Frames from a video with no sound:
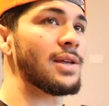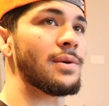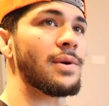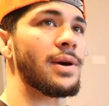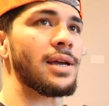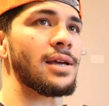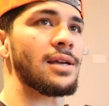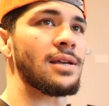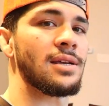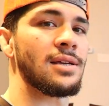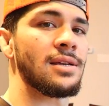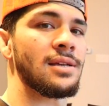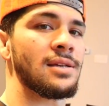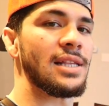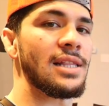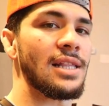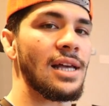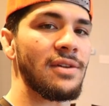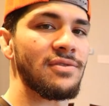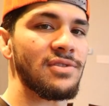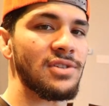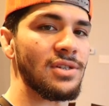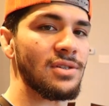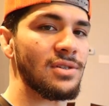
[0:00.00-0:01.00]
Anyway, he
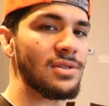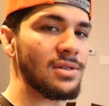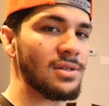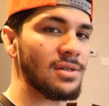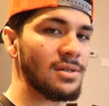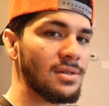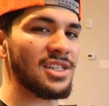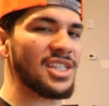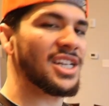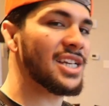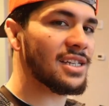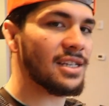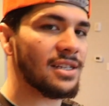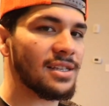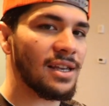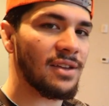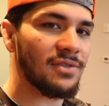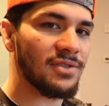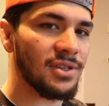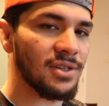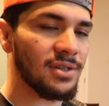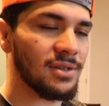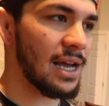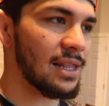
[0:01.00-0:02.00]
loves you too. Jesus
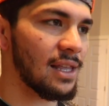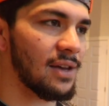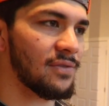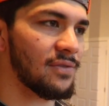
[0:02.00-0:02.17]
loves you. I